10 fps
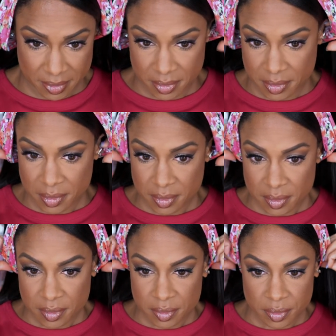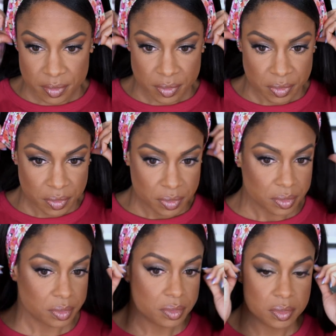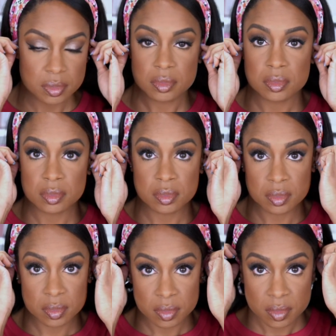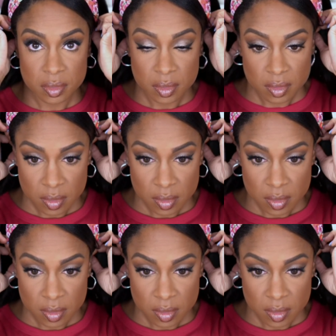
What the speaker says: (no one is talking)